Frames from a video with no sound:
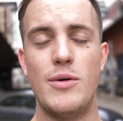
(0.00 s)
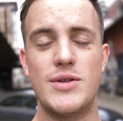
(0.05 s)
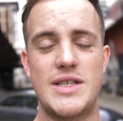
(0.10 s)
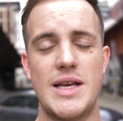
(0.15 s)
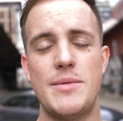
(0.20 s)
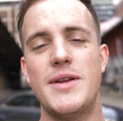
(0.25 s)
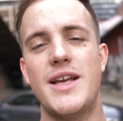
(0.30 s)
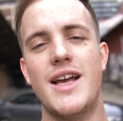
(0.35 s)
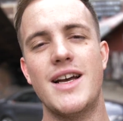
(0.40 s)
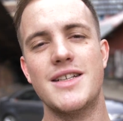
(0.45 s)
what's
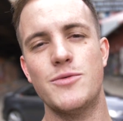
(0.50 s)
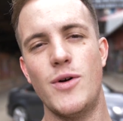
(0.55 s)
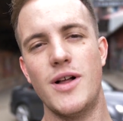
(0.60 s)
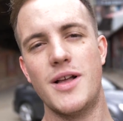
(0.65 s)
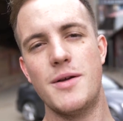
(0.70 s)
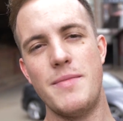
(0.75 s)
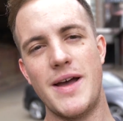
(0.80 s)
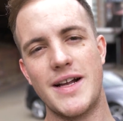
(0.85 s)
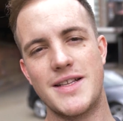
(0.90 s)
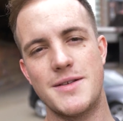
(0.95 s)
happening guys, and
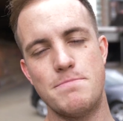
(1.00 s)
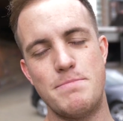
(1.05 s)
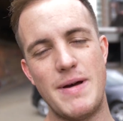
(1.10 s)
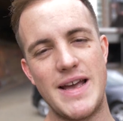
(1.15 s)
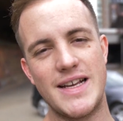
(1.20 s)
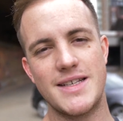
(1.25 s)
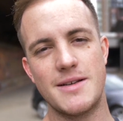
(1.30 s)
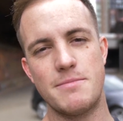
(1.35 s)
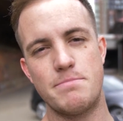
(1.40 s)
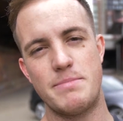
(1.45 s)
welcome back to
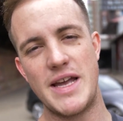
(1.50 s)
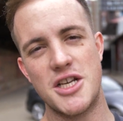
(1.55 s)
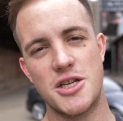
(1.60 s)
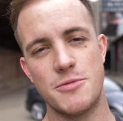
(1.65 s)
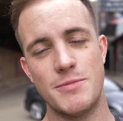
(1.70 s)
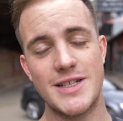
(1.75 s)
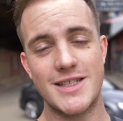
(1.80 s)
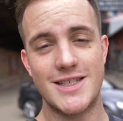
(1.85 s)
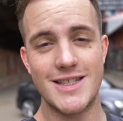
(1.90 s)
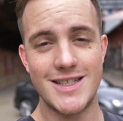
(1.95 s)
Basic
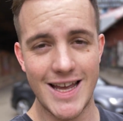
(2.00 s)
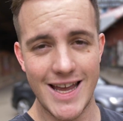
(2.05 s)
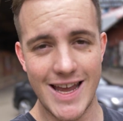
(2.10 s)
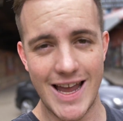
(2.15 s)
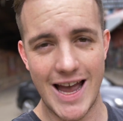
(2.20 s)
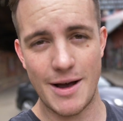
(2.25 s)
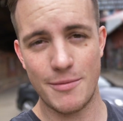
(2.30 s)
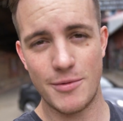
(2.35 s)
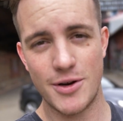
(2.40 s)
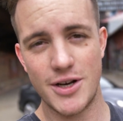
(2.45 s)
Benjamin. Today
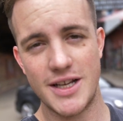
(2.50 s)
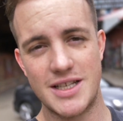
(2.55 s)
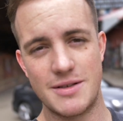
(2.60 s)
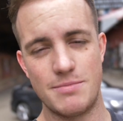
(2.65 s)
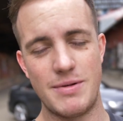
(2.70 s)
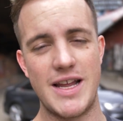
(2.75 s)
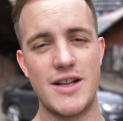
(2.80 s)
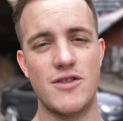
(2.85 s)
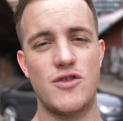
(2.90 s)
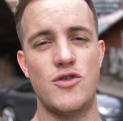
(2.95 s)
I'm going to
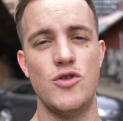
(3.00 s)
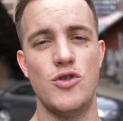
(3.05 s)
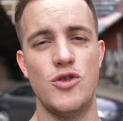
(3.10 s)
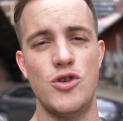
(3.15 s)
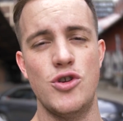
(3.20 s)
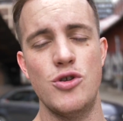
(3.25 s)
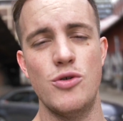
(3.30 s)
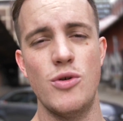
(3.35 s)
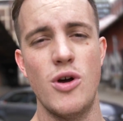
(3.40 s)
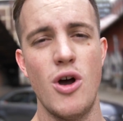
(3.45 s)
explain to
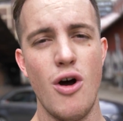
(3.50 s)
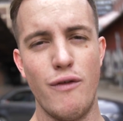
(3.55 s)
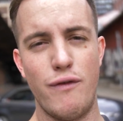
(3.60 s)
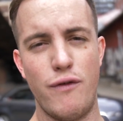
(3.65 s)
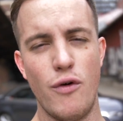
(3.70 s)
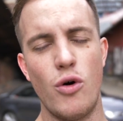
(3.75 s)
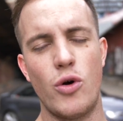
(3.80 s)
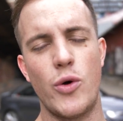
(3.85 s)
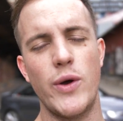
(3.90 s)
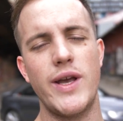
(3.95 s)
you
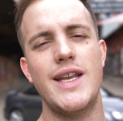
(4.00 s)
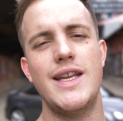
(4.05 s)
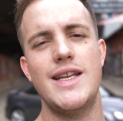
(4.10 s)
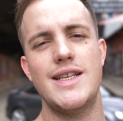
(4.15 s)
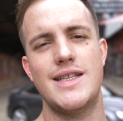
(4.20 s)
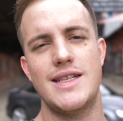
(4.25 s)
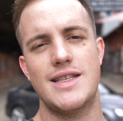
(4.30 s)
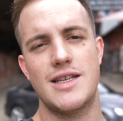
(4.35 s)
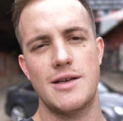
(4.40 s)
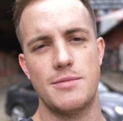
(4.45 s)
4 quick and
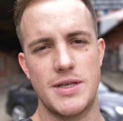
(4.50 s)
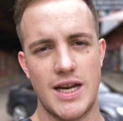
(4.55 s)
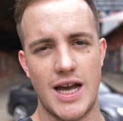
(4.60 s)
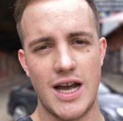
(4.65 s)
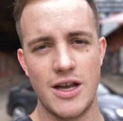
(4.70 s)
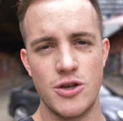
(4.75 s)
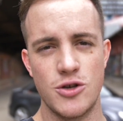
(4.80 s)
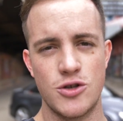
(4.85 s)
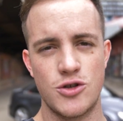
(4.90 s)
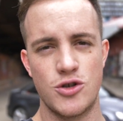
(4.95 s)
easy tips that
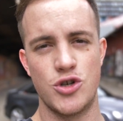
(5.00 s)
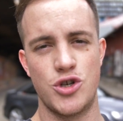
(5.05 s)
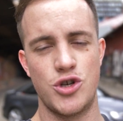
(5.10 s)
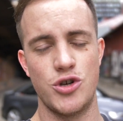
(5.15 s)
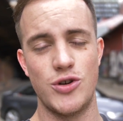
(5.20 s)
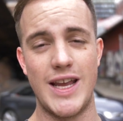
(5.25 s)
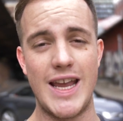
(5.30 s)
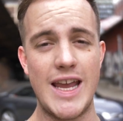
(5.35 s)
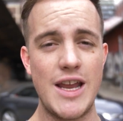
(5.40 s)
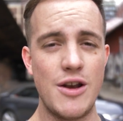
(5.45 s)
I use to
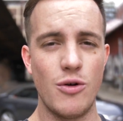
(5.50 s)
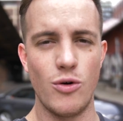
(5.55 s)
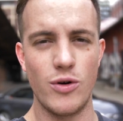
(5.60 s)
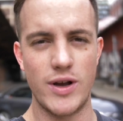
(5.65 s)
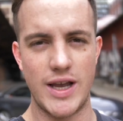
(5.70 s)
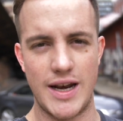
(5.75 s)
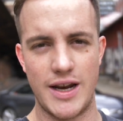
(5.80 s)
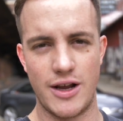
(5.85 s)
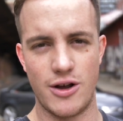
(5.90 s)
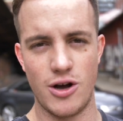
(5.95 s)
shoot
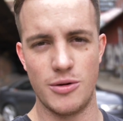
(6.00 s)
inorganic